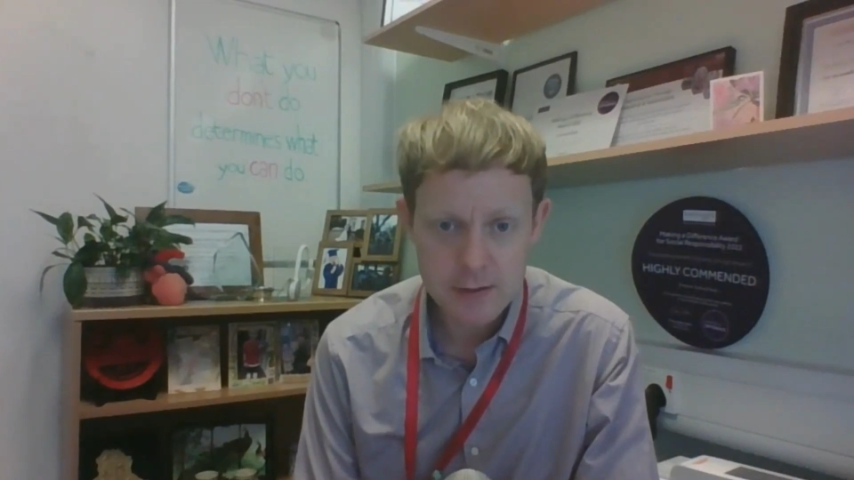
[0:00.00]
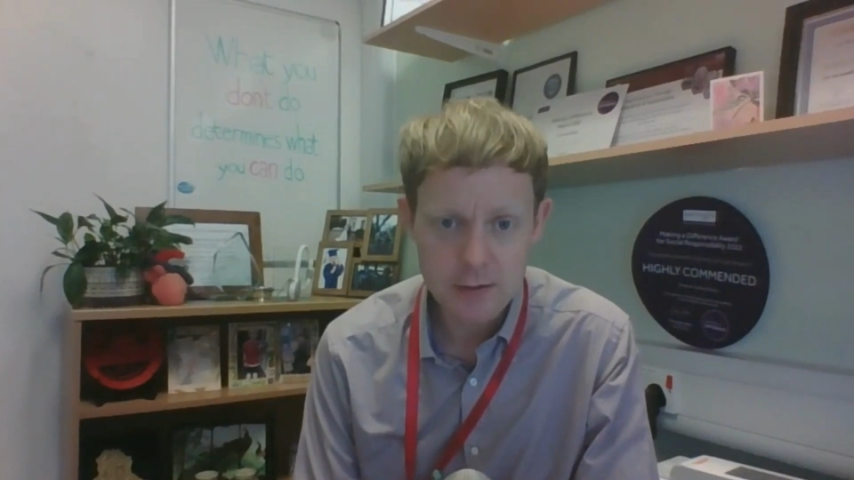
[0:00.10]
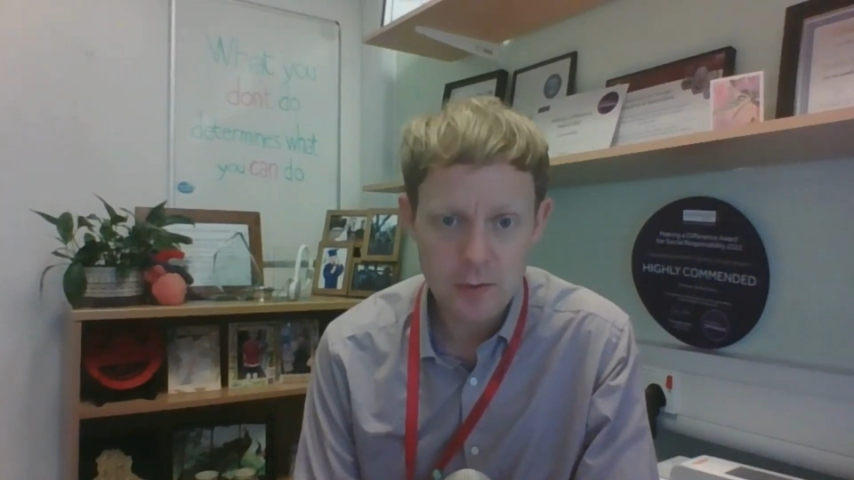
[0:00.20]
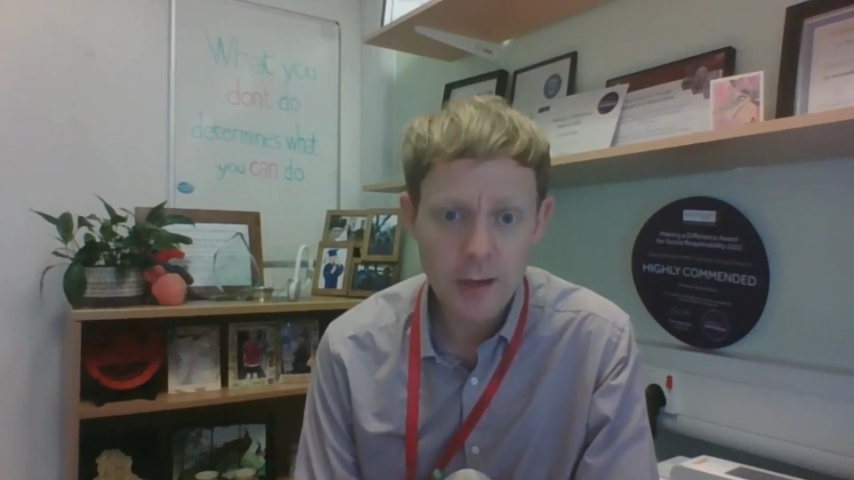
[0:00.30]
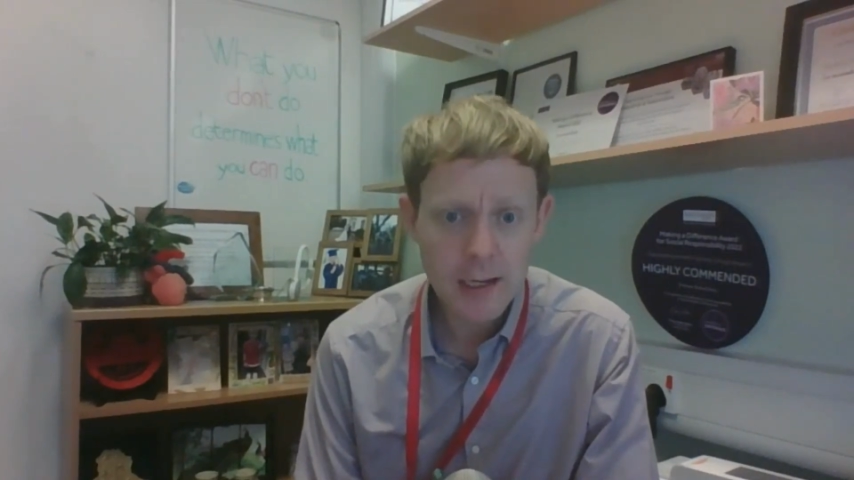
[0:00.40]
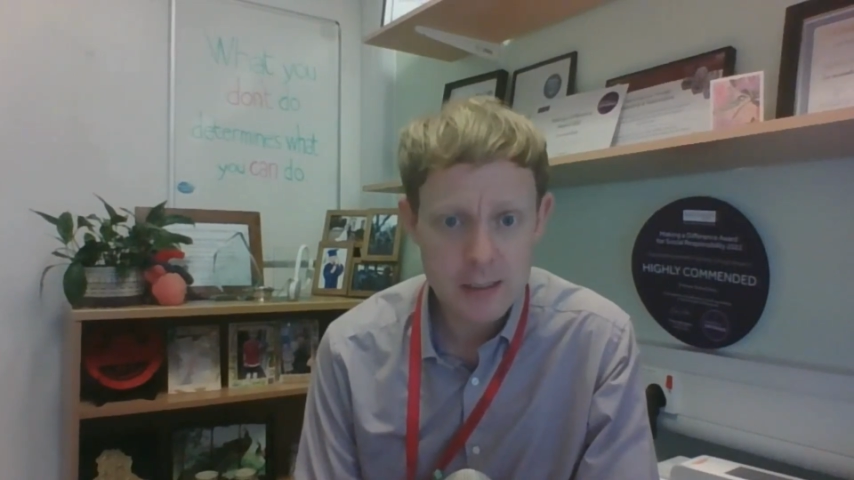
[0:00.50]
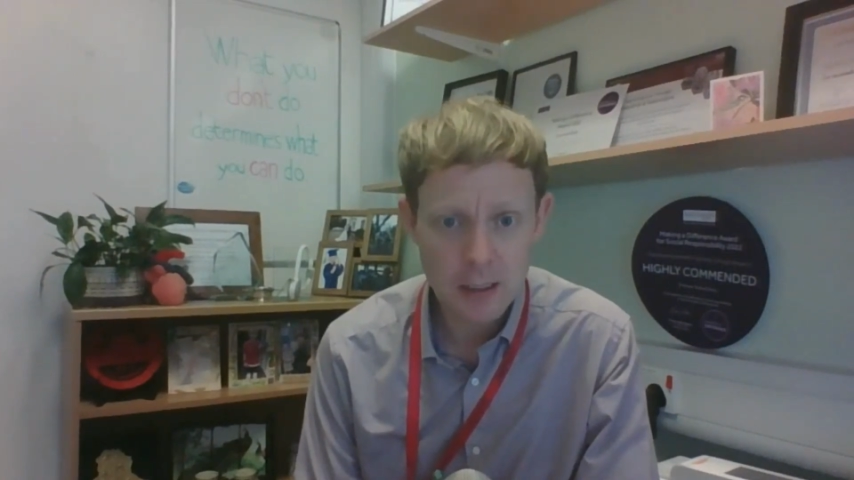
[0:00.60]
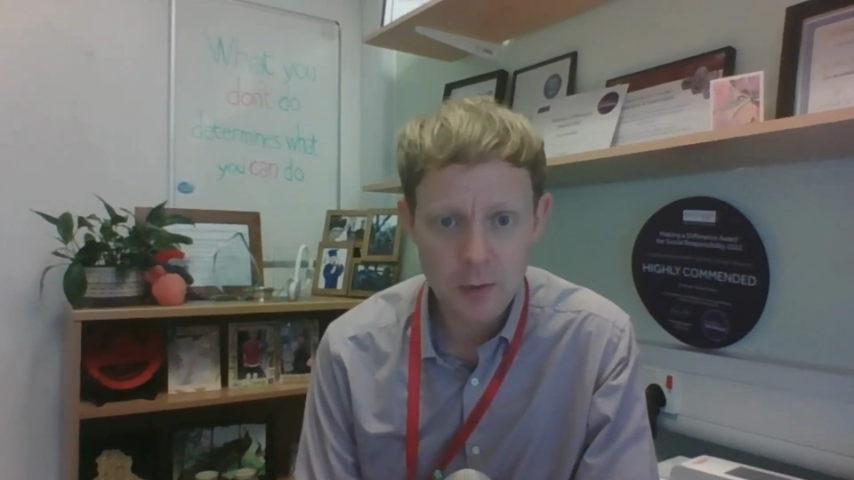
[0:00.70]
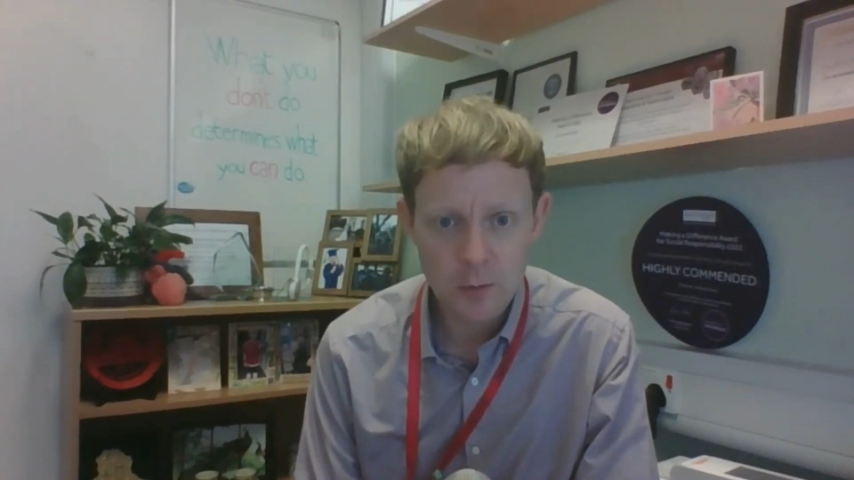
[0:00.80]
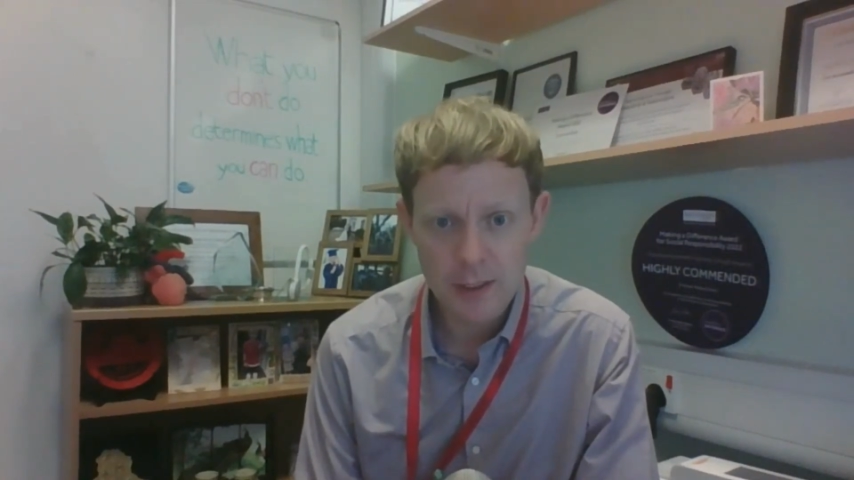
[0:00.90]
to the right
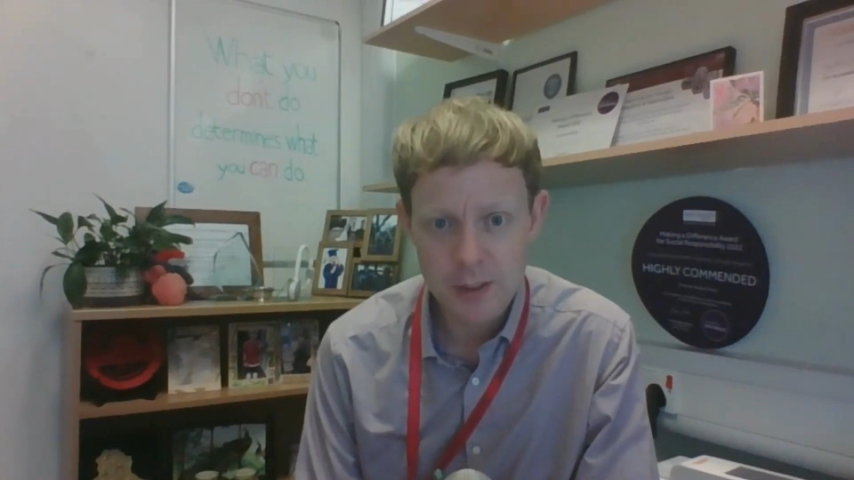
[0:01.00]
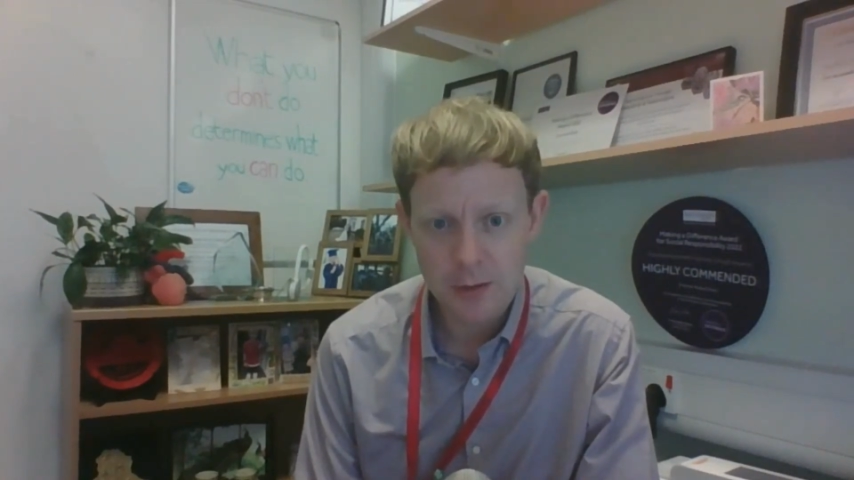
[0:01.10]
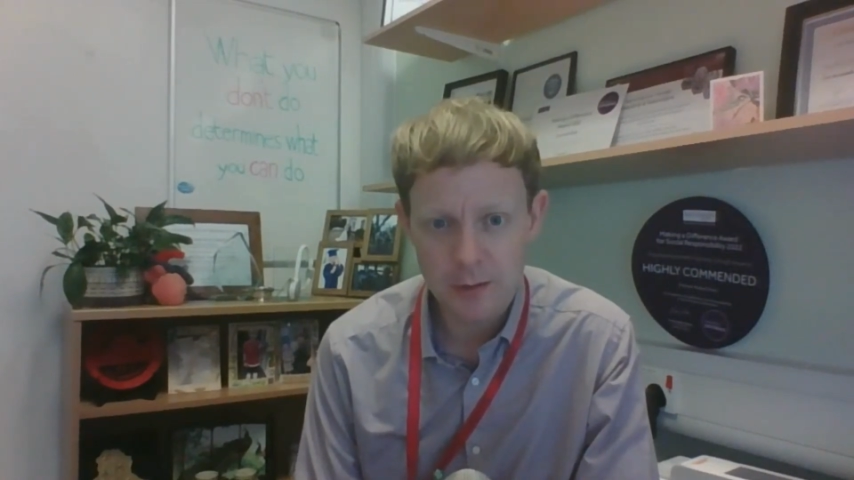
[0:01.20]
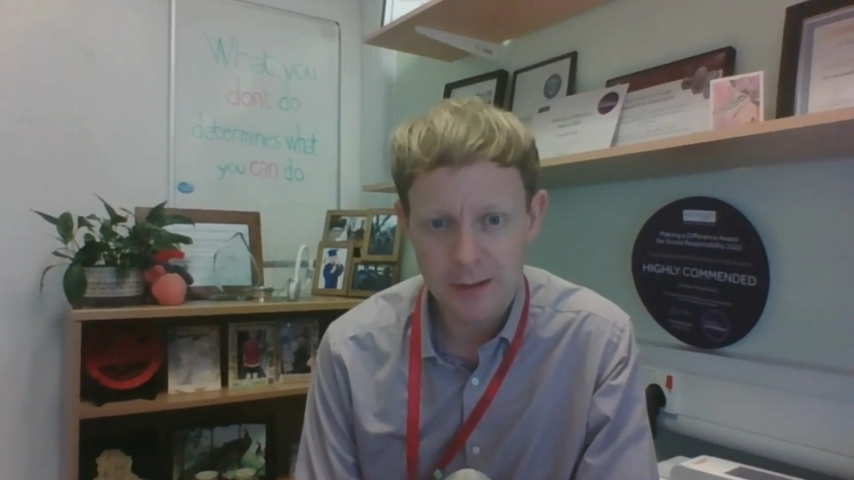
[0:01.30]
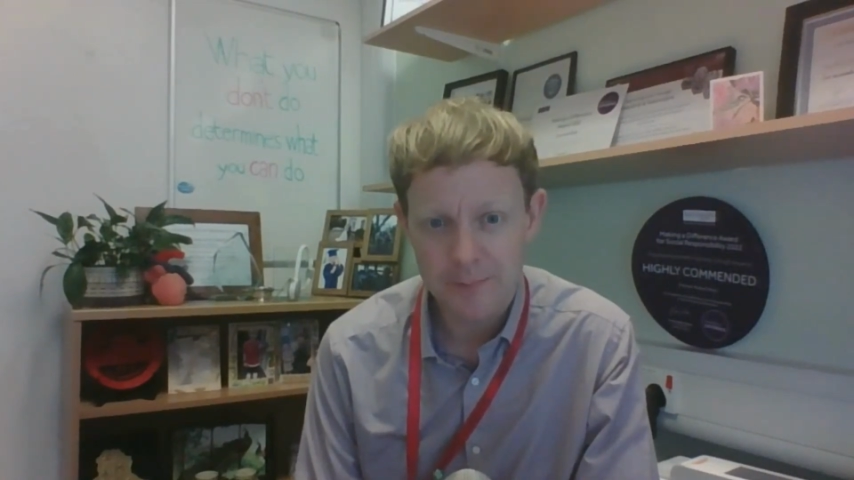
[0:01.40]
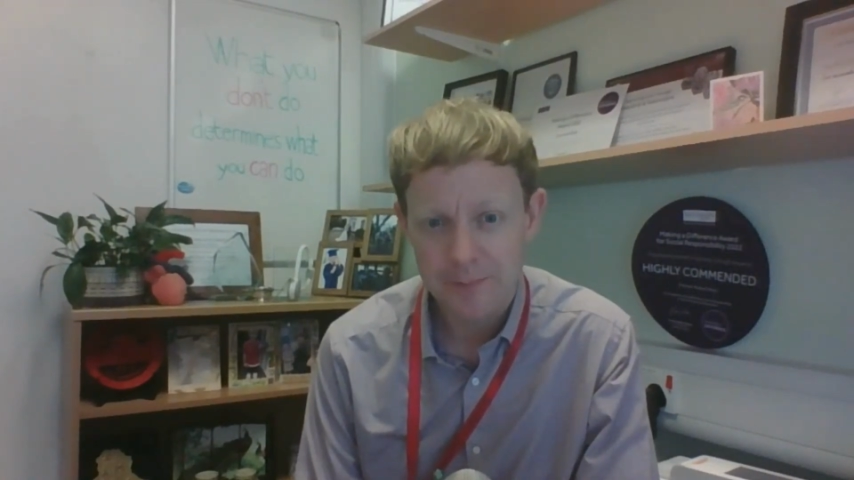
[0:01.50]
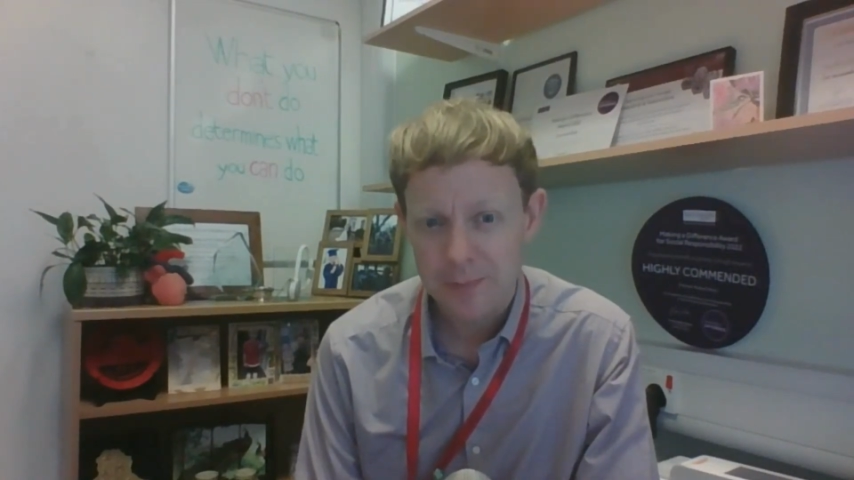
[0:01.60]
arm or right shoulder.